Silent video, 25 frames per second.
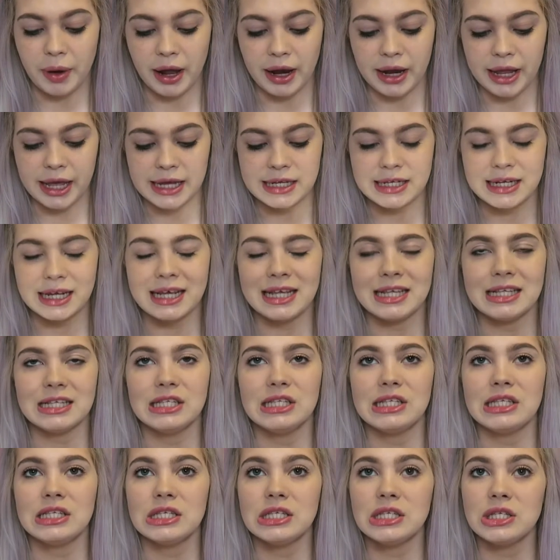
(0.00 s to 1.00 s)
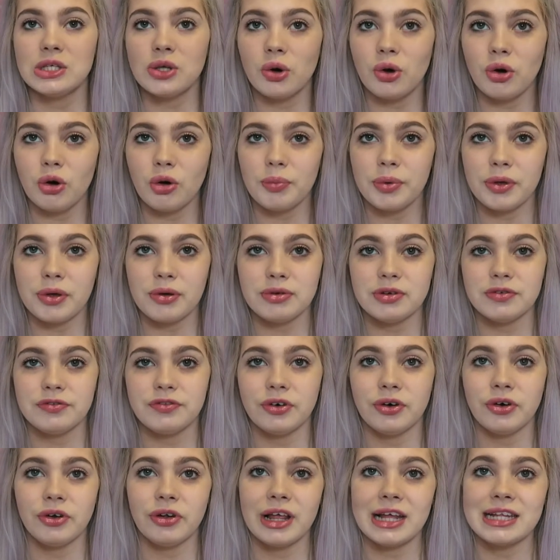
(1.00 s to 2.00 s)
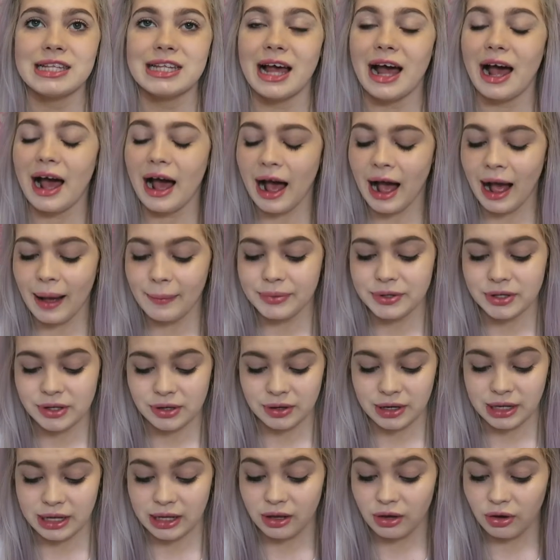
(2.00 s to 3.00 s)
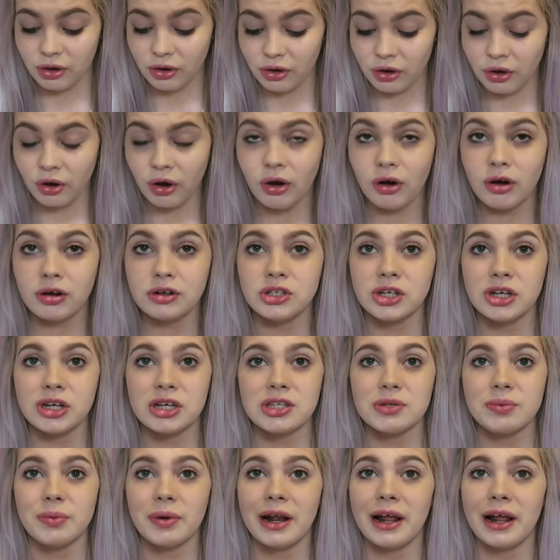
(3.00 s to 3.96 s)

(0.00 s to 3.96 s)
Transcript: palette is so beautiful. It's absolutely gorgeous.